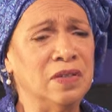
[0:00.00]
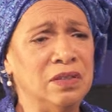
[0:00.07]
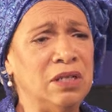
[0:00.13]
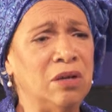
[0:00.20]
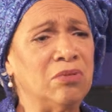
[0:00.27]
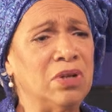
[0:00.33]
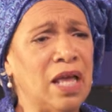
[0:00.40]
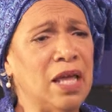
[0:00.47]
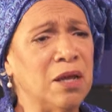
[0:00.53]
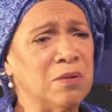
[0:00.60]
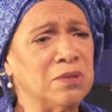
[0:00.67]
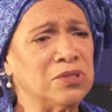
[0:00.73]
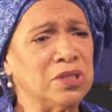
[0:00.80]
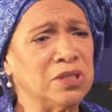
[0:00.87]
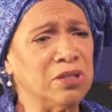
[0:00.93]
their
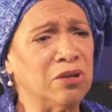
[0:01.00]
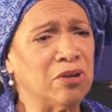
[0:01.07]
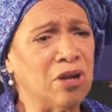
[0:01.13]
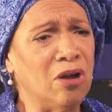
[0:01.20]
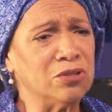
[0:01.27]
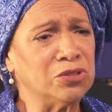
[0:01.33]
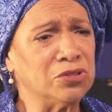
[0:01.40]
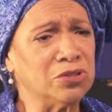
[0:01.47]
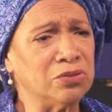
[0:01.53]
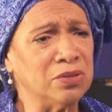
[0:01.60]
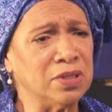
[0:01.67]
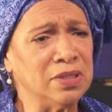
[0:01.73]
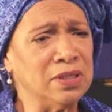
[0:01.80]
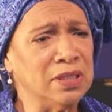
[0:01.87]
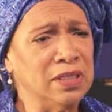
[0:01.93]
language and their culture
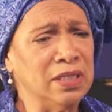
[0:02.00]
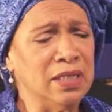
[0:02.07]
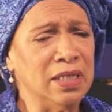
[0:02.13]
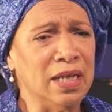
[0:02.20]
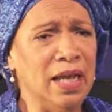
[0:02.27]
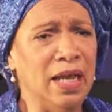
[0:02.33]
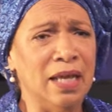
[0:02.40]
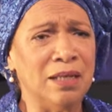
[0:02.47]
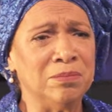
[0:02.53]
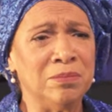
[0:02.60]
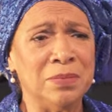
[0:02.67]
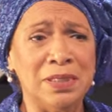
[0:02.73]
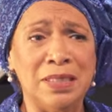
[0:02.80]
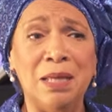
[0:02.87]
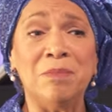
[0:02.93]
and and,
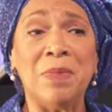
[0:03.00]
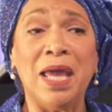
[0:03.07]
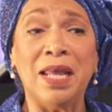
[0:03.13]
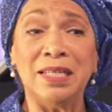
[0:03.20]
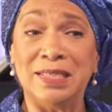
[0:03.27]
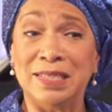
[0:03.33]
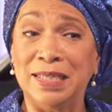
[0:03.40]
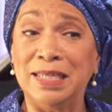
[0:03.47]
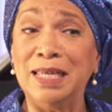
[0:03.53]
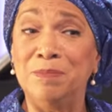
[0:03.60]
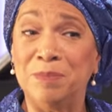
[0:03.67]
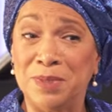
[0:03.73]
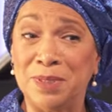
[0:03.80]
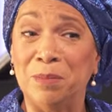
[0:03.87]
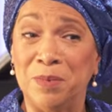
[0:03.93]
but they managed to
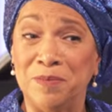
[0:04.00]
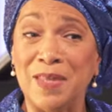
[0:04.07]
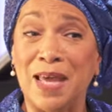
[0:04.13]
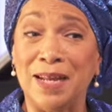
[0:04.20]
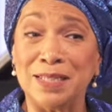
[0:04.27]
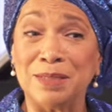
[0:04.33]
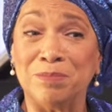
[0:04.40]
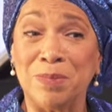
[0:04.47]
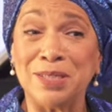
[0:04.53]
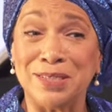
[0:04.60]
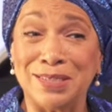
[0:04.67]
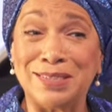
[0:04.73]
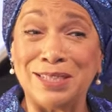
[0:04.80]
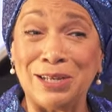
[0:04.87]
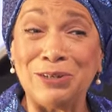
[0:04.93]
keep some of that as much
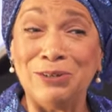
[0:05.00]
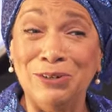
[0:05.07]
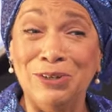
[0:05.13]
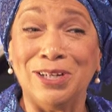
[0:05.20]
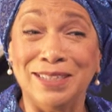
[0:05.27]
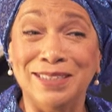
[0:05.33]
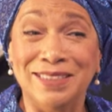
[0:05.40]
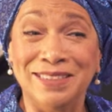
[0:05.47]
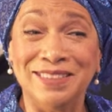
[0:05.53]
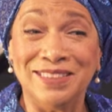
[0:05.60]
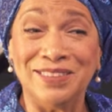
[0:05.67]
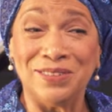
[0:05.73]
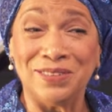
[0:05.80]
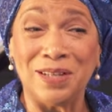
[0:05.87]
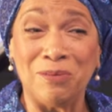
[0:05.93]
as they could.
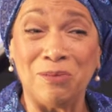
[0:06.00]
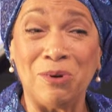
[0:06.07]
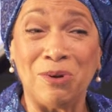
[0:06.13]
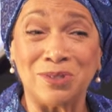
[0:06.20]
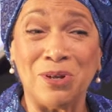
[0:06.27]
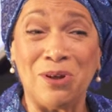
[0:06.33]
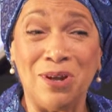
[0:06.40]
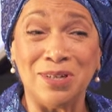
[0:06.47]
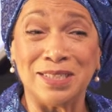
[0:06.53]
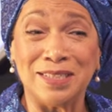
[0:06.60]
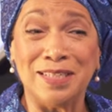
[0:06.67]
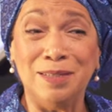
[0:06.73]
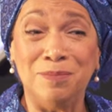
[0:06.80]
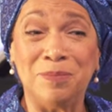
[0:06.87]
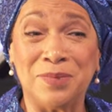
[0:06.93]
You know, they worked hard to
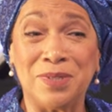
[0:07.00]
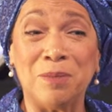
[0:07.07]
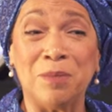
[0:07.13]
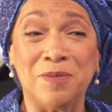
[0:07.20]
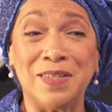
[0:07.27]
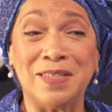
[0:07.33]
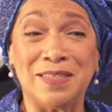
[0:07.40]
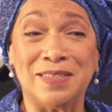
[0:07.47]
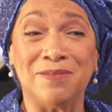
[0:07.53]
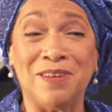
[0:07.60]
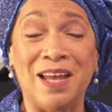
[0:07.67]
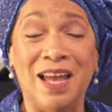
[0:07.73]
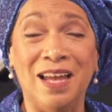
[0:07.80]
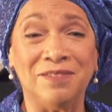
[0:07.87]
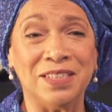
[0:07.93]
keep some of it
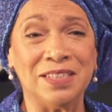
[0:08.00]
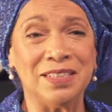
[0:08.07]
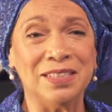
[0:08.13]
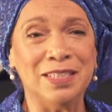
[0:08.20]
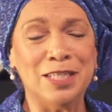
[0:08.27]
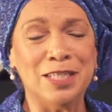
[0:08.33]
surviving.